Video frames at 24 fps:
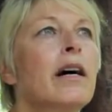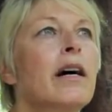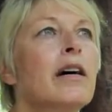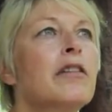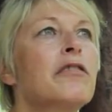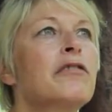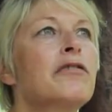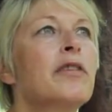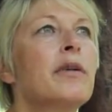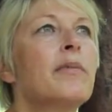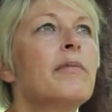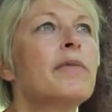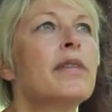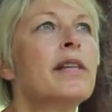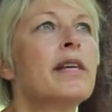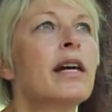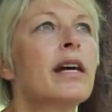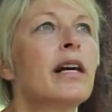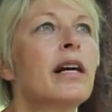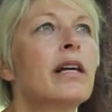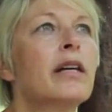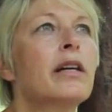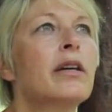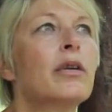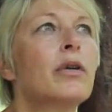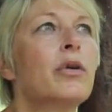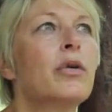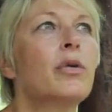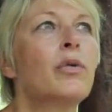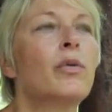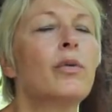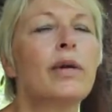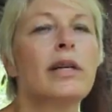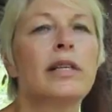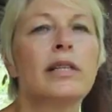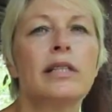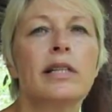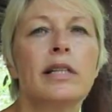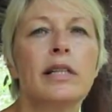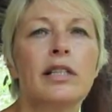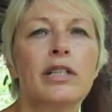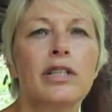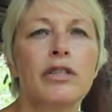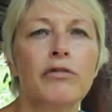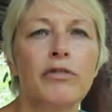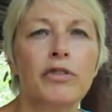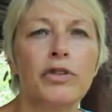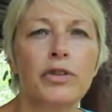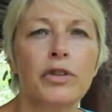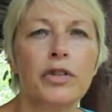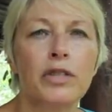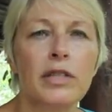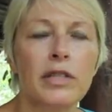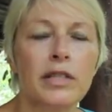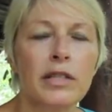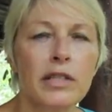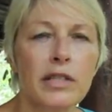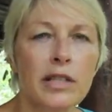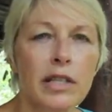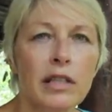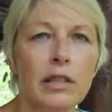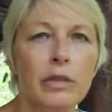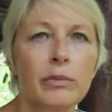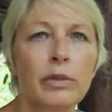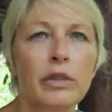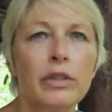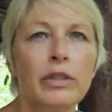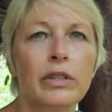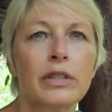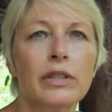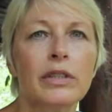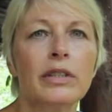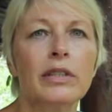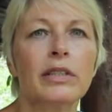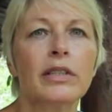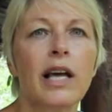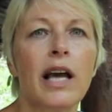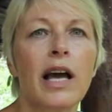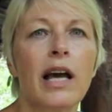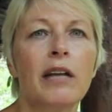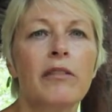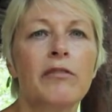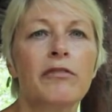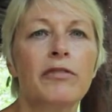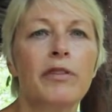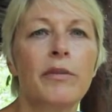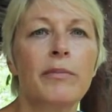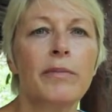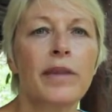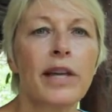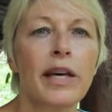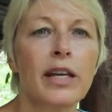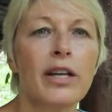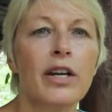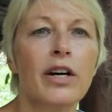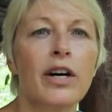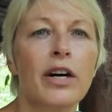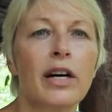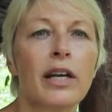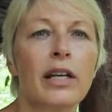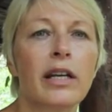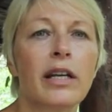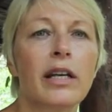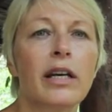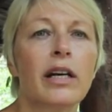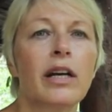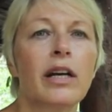From there we teach, of course, the syllables, and from then on,